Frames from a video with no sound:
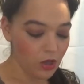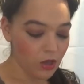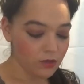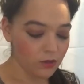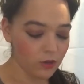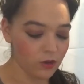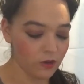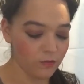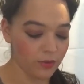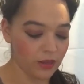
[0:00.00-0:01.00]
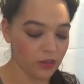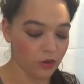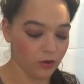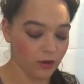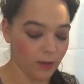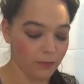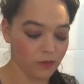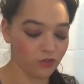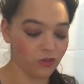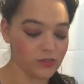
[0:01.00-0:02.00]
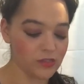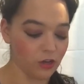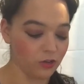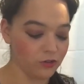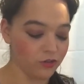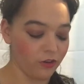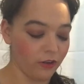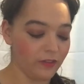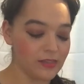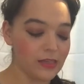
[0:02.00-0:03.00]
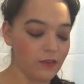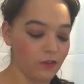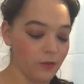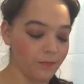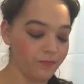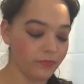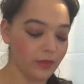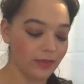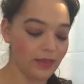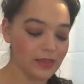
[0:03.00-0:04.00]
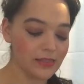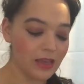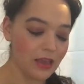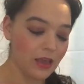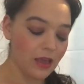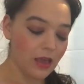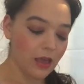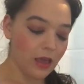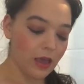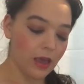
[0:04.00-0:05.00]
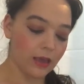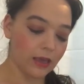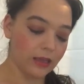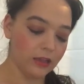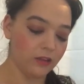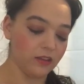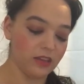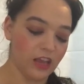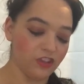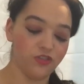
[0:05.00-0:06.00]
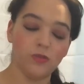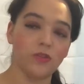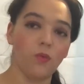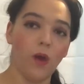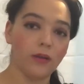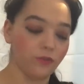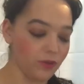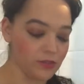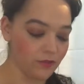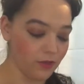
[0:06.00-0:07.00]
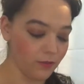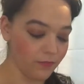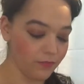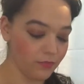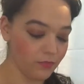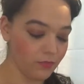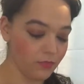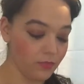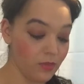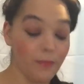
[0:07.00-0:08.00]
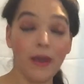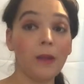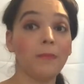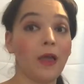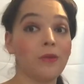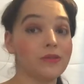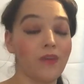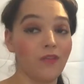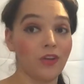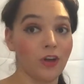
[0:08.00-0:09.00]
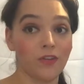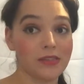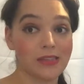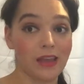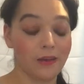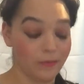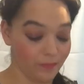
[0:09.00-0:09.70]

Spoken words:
So you could have put it in your cup, trusting on your strength to save you. Thus, I can clearly not choose the one in front of you. The man in black was very nervous now.